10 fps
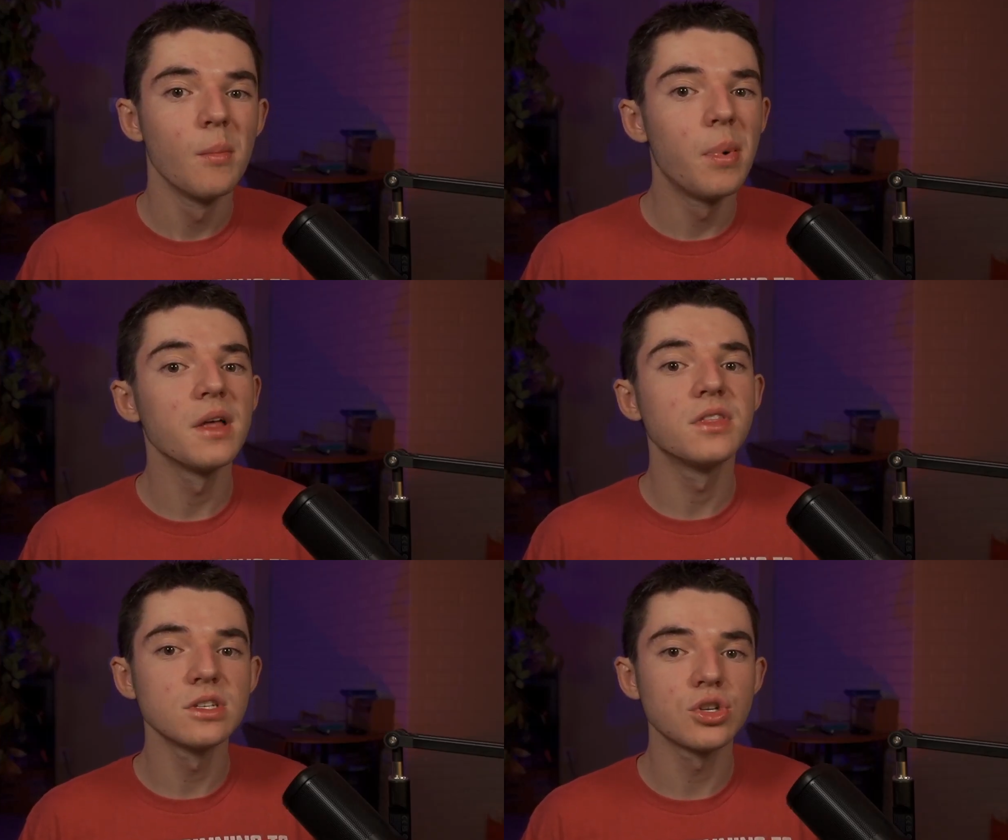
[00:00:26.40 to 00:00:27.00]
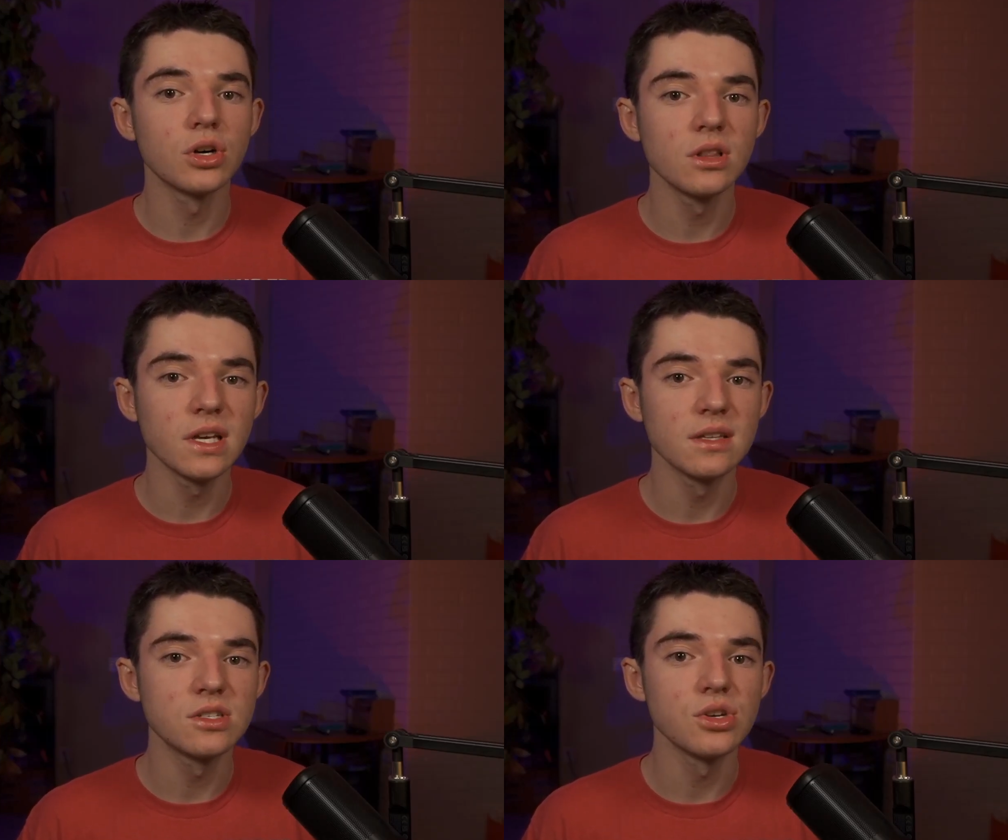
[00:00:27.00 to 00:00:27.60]
but this could
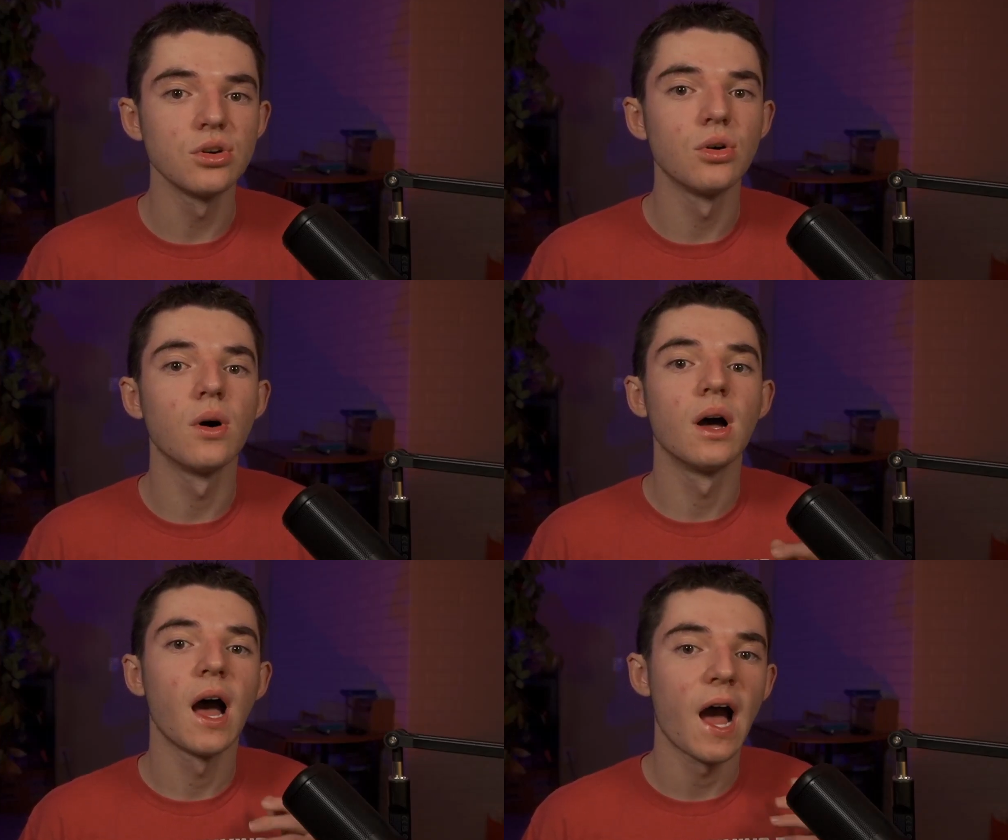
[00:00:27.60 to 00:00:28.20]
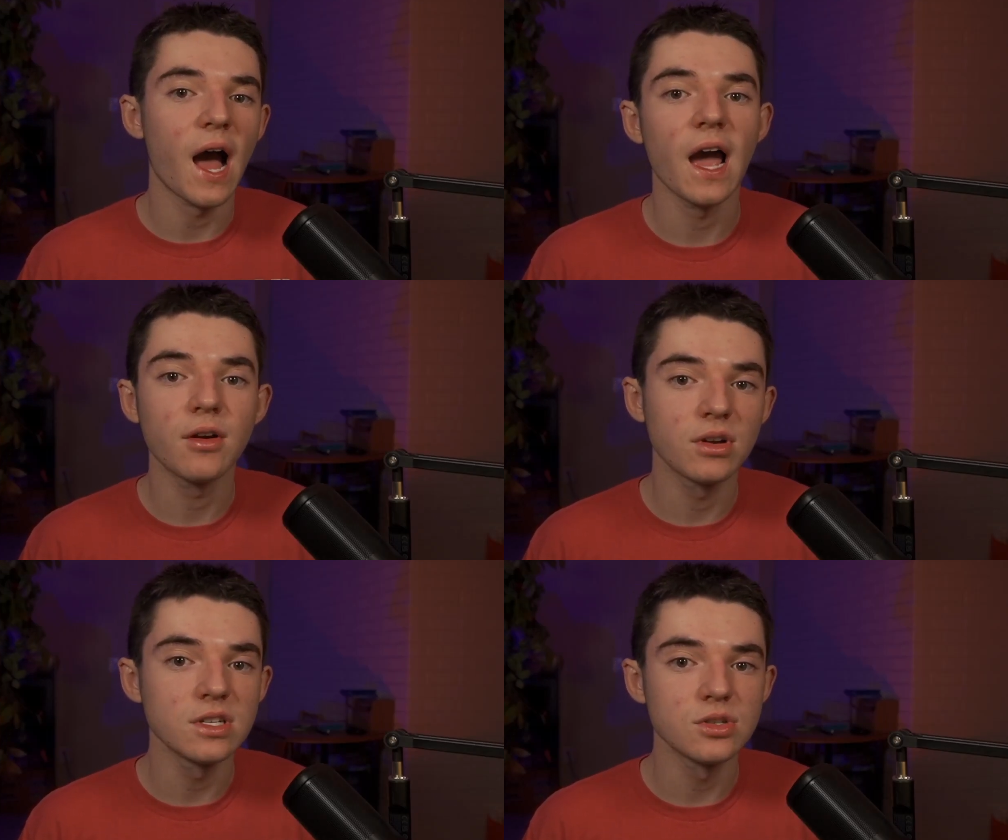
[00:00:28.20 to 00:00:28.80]
lead to high
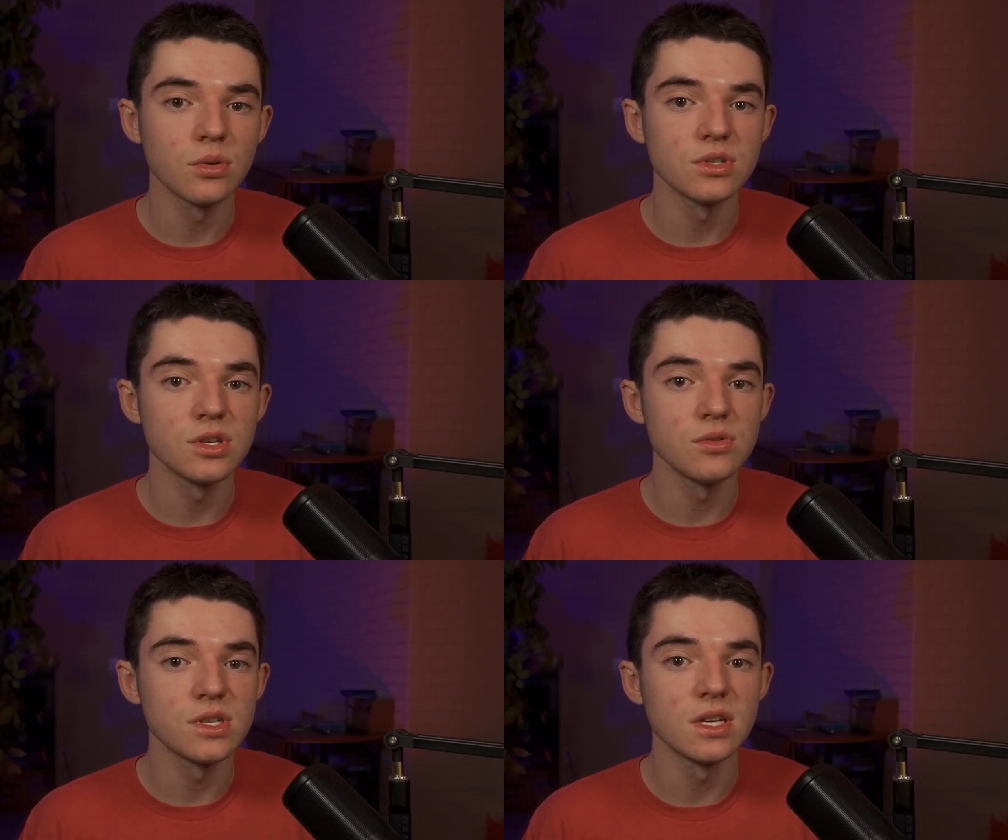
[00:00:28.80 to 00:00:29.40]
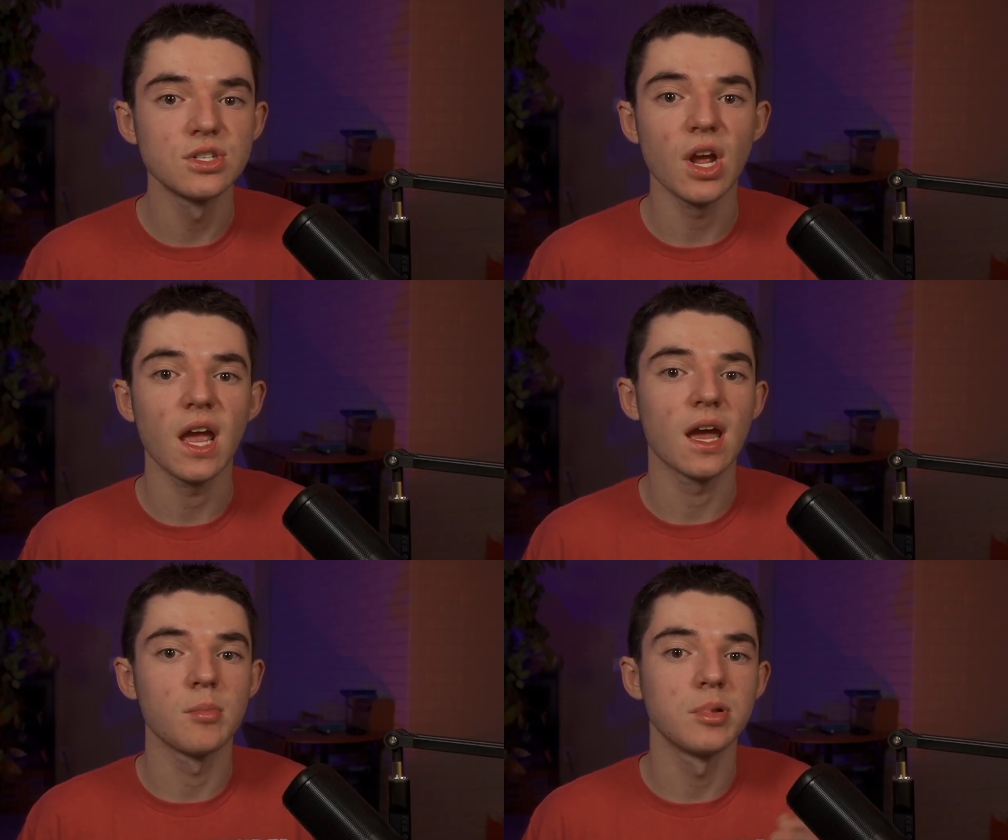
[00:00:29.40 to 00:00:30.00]
resource usage
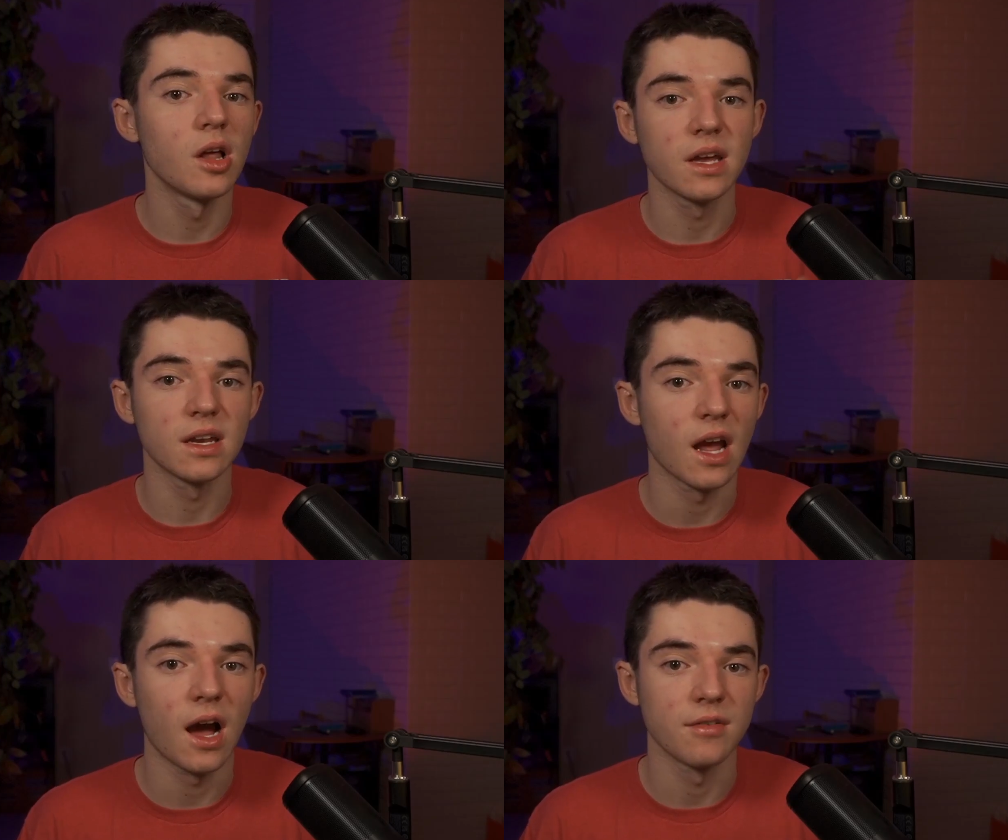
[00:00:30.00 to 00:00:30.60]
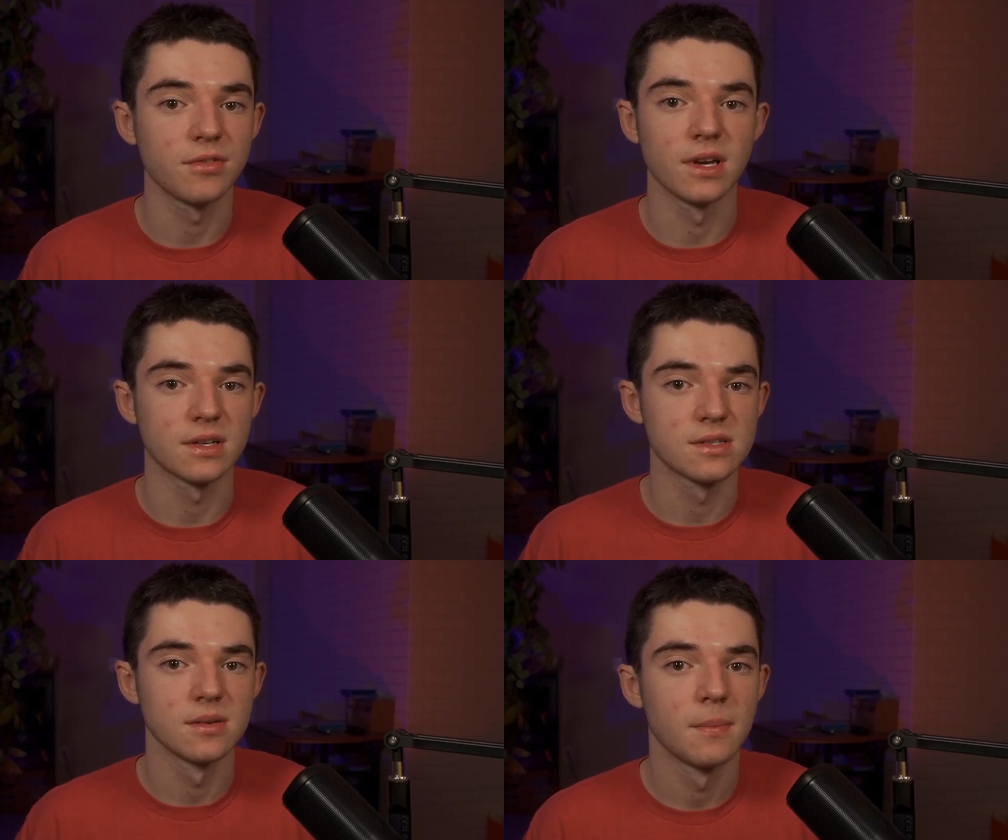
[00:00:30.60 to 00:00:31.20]
and plugin
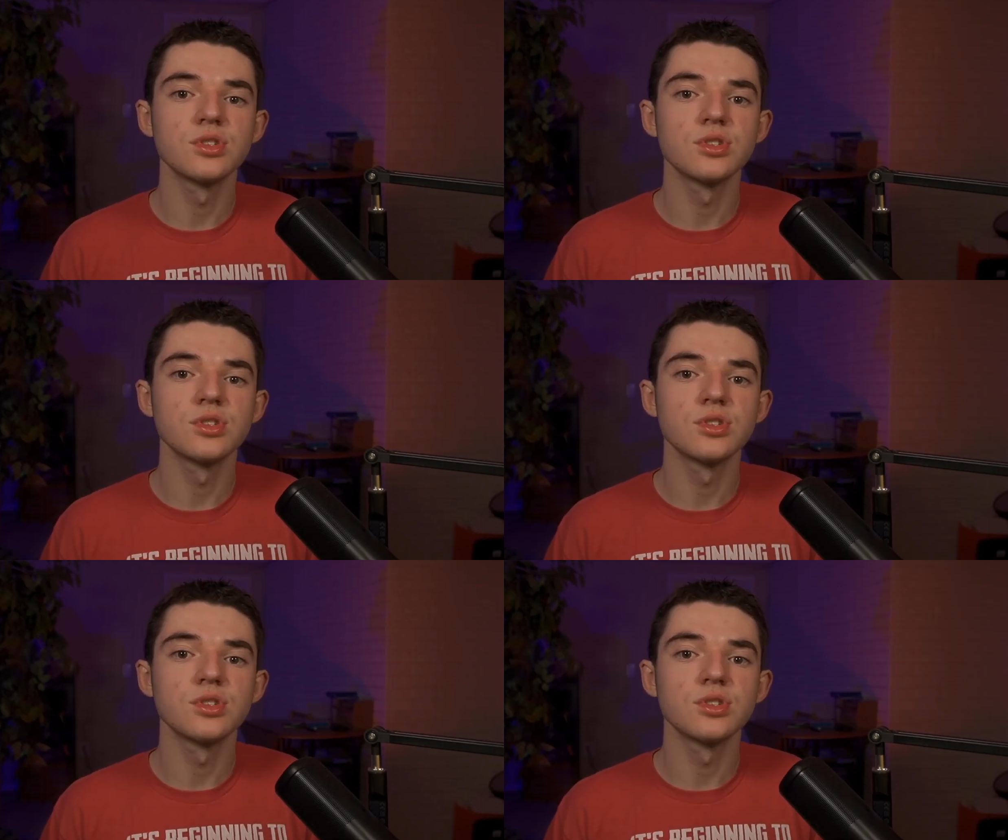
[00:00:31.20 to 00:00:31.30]
conflicts.